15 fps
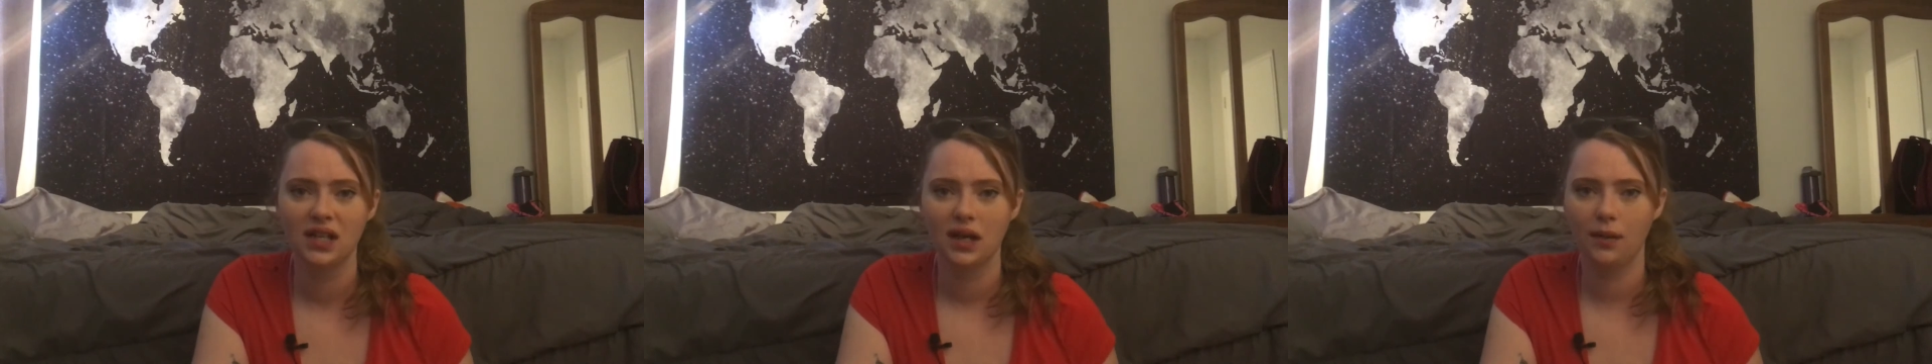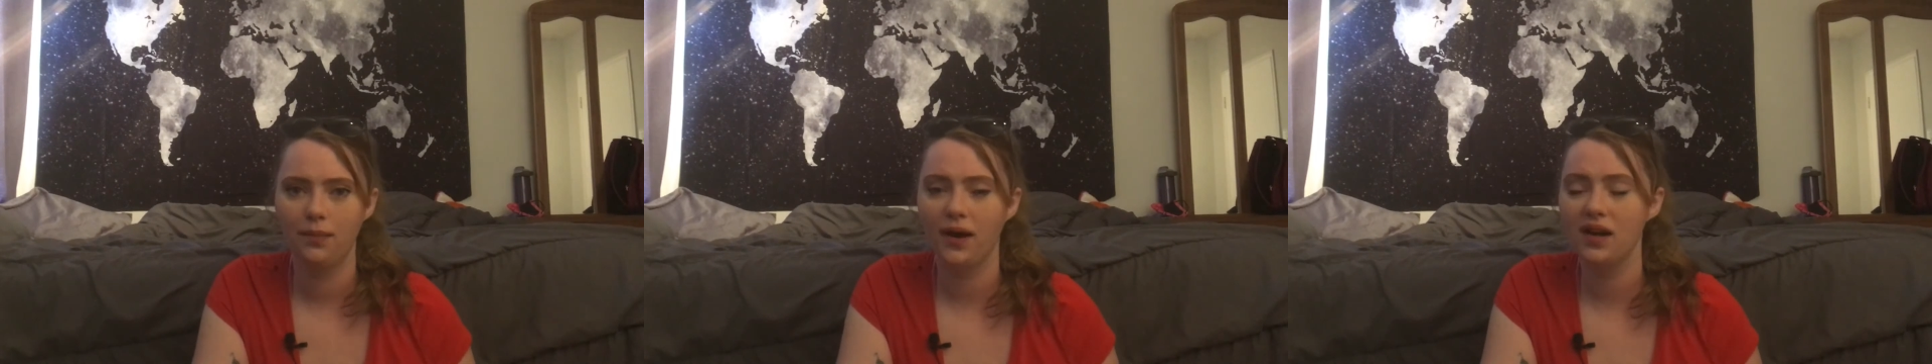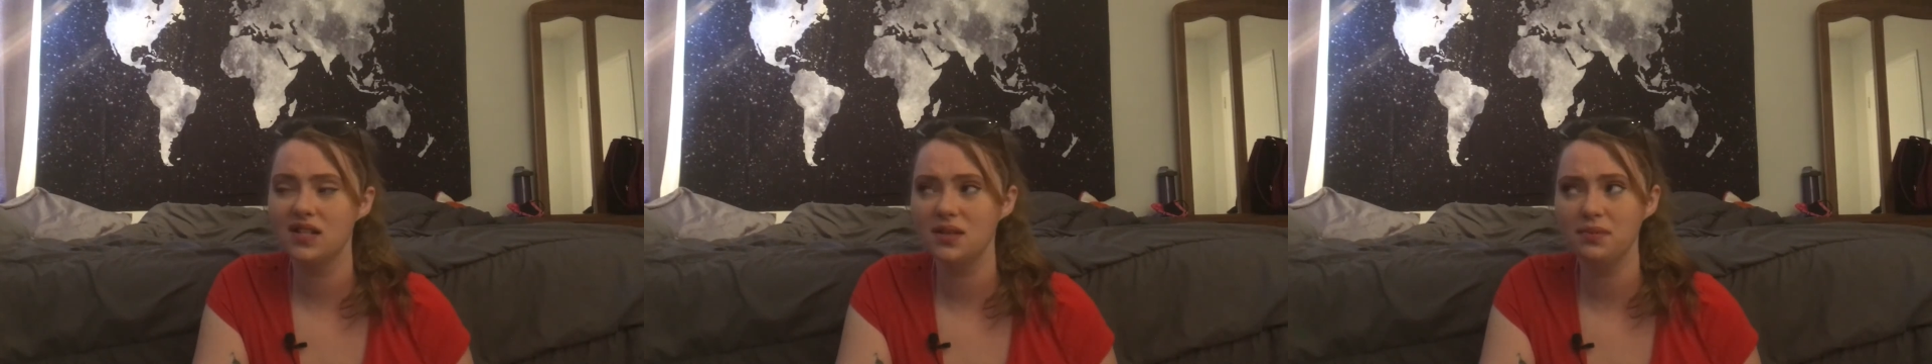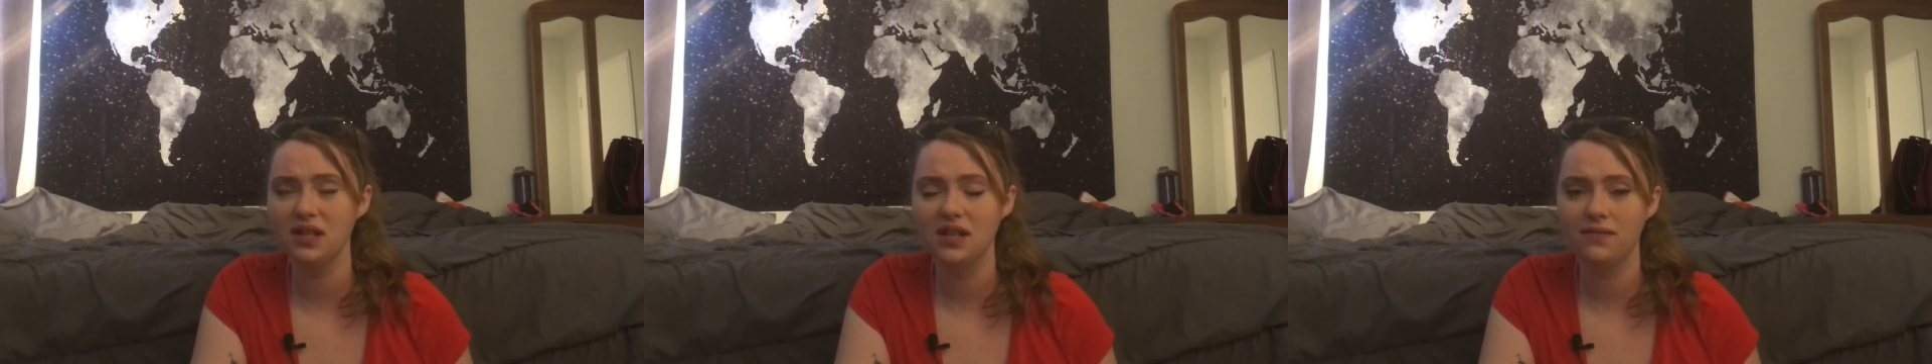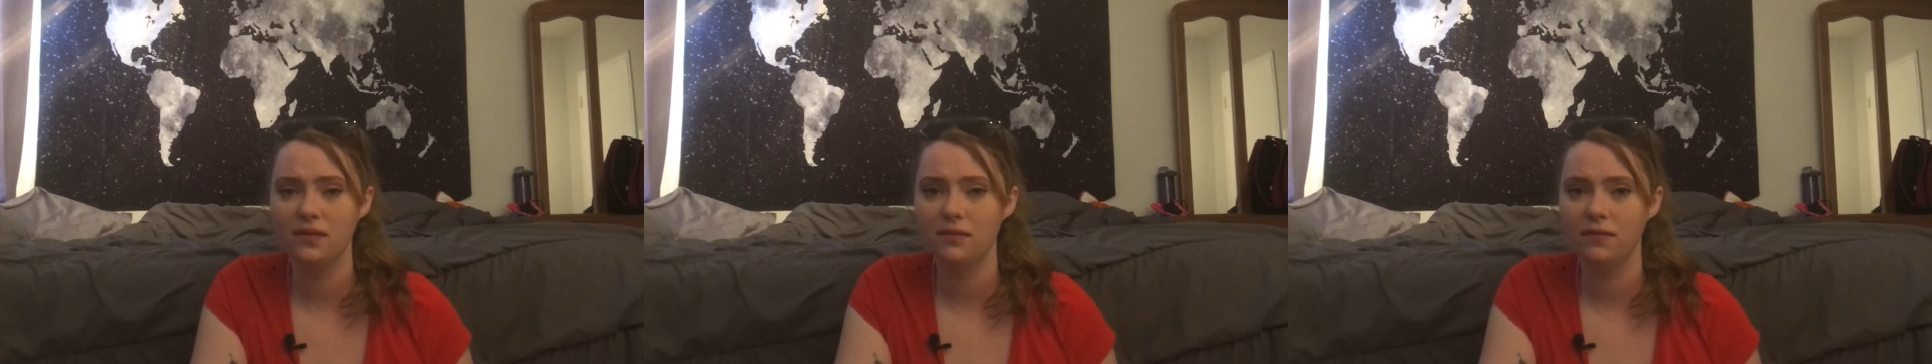and possibly
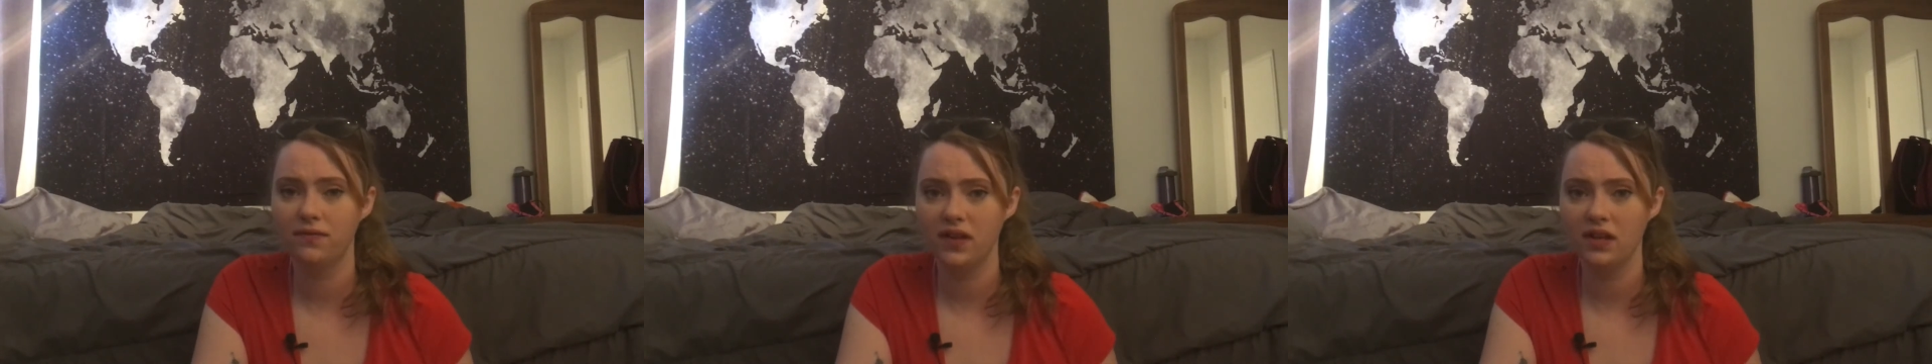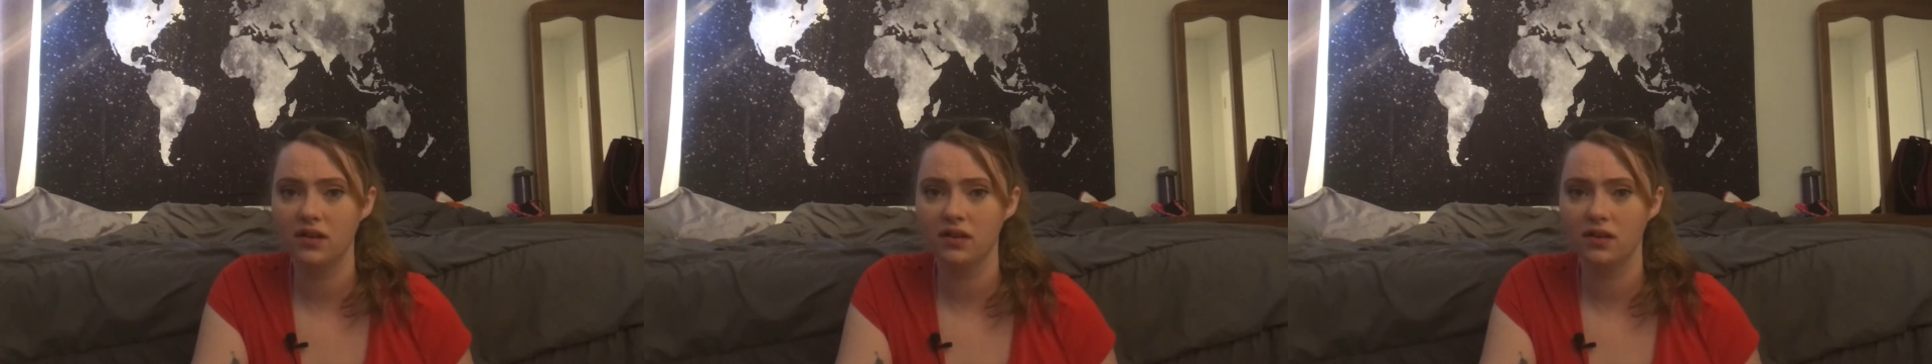even fear